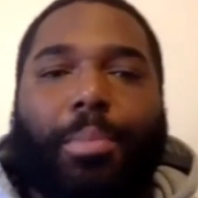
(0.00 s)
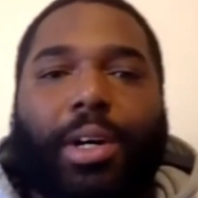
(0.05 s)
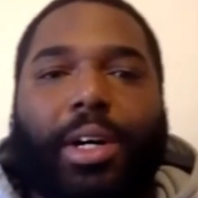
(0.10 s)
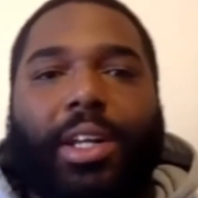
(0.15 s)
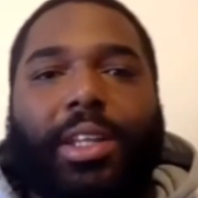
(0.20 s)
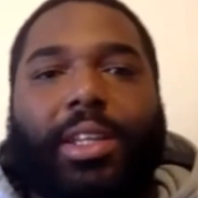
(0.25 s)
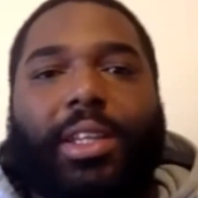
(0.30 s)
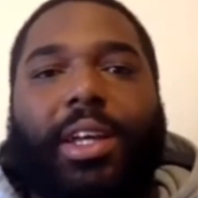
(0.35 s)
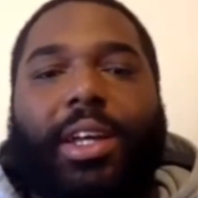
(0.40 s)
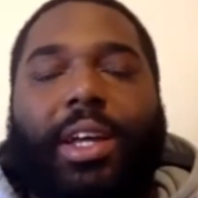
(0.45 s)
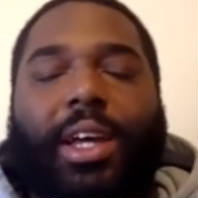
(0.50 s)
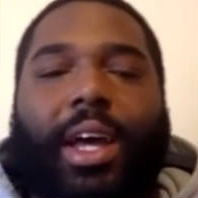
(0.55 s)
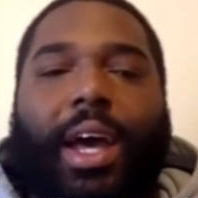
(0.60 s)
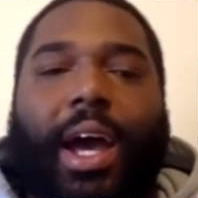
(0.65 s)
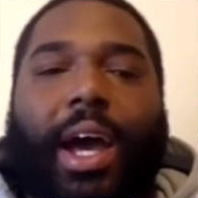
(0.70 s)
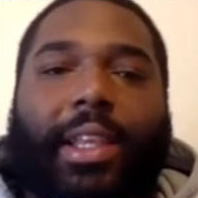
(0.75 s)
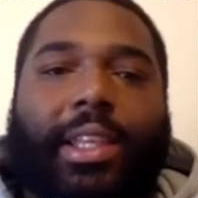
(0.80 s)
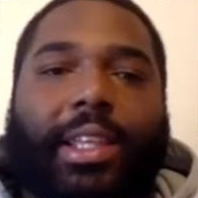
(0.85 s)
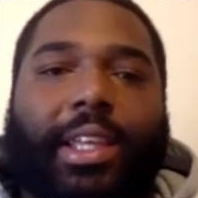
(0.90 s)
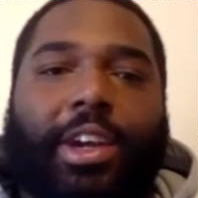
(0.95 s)
But
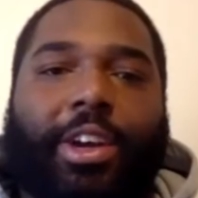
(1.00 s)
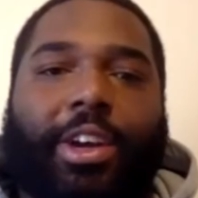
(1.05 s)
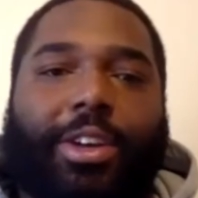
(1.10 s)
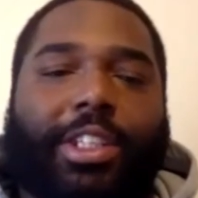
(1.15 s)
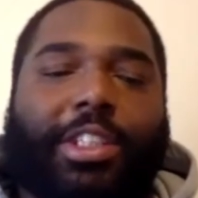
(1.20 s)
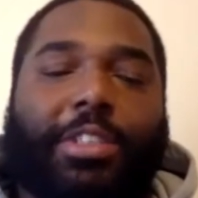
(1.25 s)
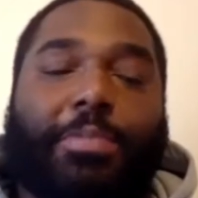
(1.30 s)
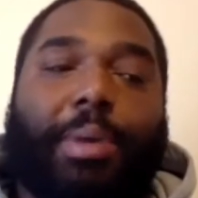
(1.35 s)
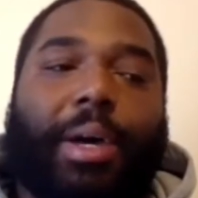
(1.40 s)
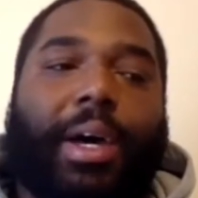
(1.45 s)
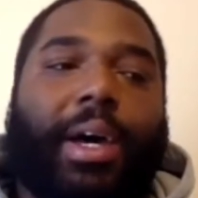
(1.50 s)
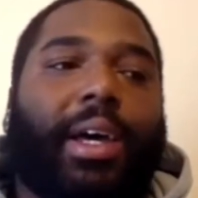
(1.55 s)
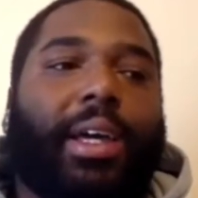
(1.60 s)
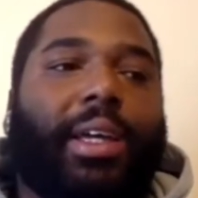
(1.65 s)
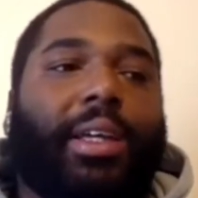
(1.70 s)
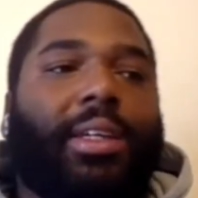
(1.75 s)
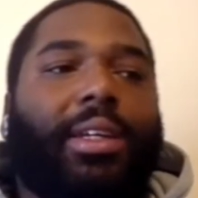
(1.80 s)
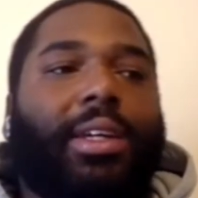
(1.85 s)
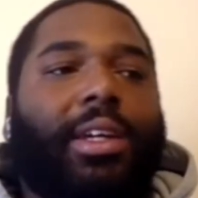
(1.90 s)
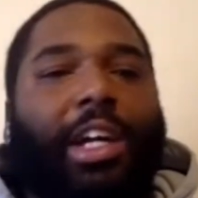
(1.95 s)
after he hurt his back,
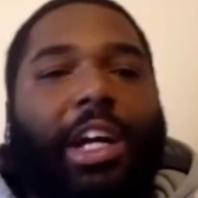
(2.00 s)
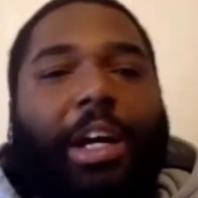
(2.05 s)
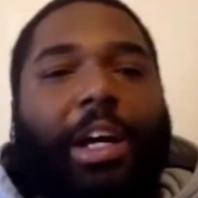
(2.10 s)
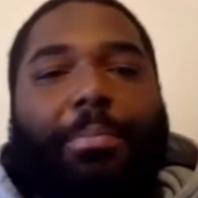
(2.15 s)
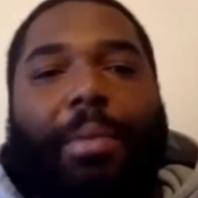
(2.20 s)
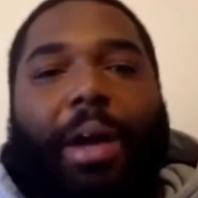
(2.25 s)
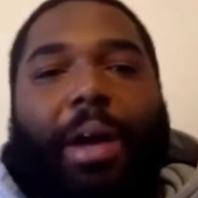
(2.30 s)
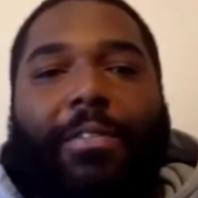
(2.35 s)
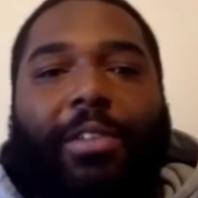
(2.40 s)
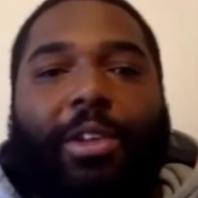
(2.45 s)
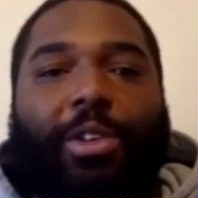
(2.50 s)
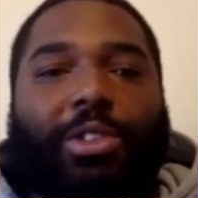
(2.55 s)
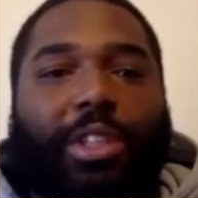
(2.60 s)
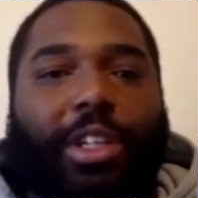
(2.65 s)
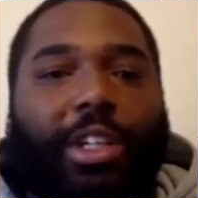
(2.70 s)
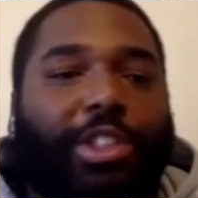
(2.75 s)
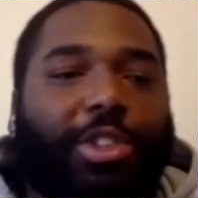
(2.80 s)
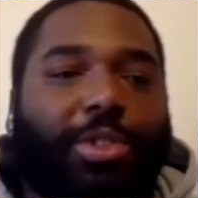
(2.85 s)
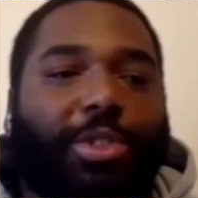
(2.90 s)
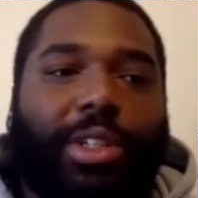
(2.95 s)
come back from those
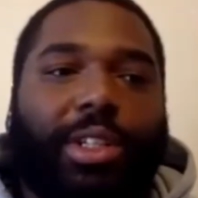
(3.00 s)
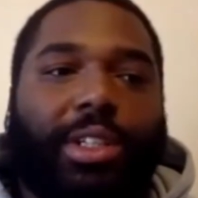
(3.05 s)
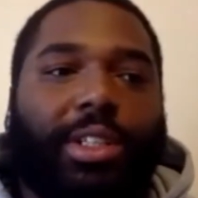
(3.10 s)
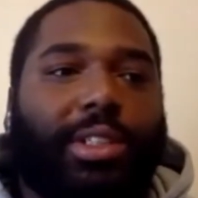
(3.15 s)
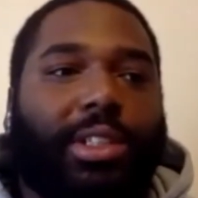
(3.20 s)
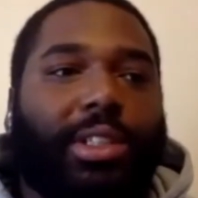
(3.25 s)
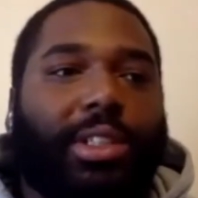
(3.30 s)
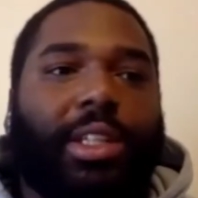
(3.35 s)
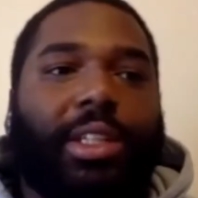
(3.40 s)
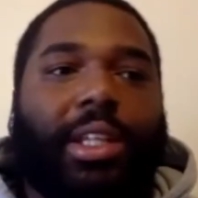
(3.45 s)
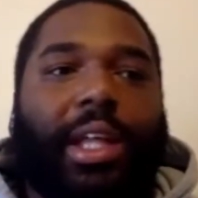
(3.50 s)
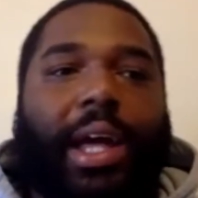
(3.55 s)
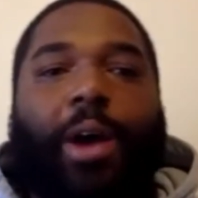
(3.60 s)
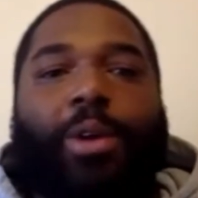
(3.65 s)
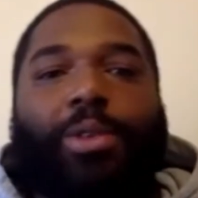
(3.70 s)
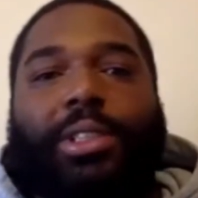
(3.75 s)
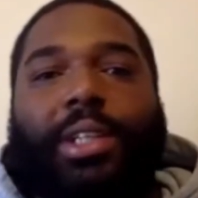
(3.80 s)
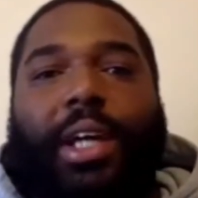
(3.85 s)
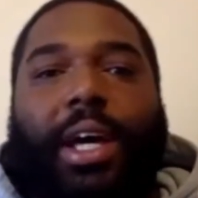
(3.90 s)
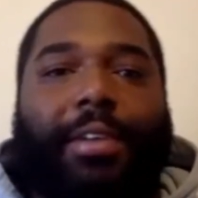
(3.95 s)
injuries, and then
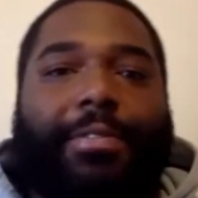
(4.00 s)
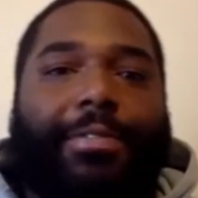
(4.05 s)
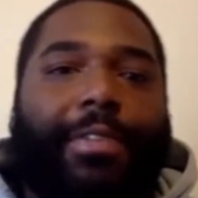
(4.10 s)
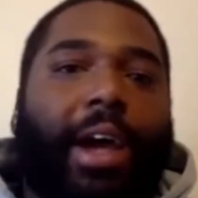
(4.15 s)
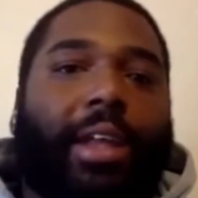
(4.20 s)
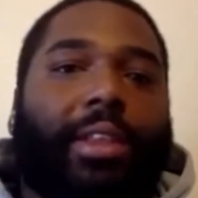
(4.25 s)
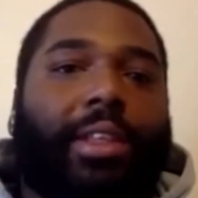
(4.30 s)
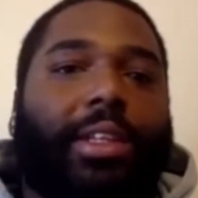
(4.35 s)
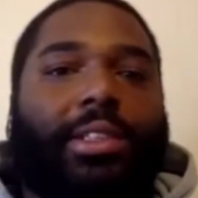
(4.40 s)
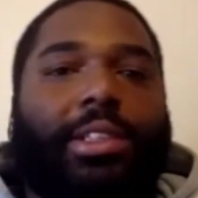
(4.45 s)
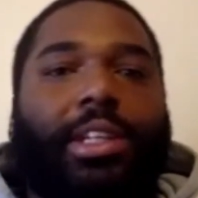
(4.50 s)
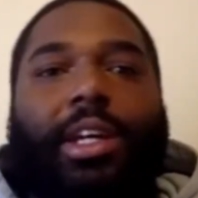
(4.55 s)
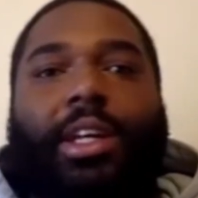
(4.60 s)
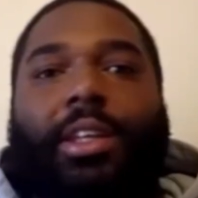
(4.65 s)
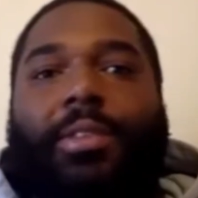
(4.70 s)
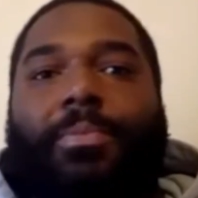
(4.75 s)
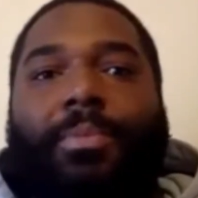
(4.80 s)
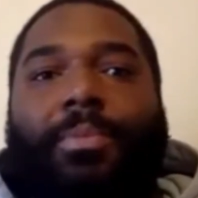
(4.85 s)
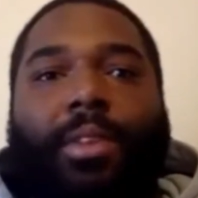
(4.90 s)
outside factors that